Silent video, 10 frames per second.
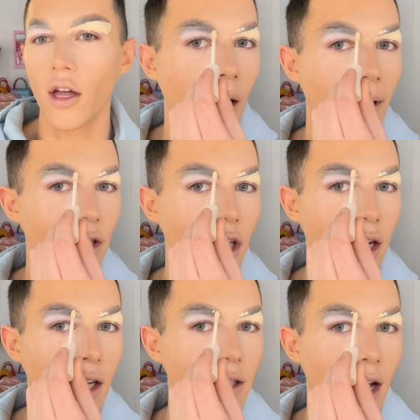I'm actually
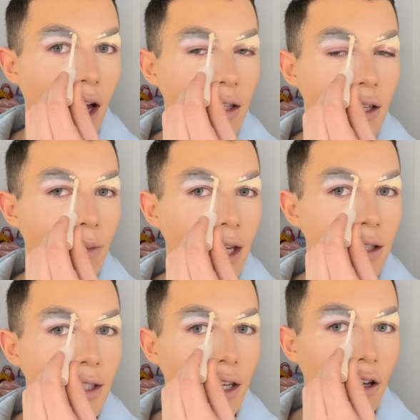gonna dot some of the
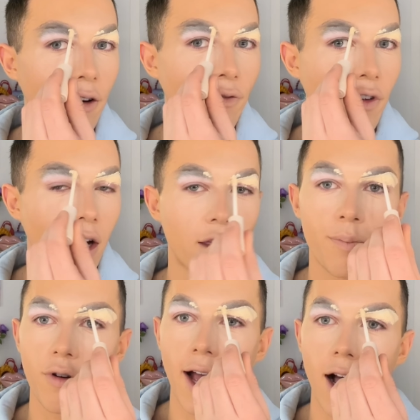concealer in front of the
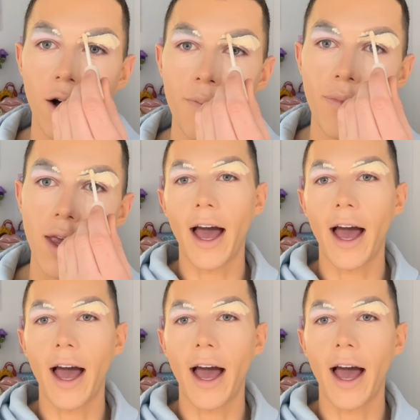brow.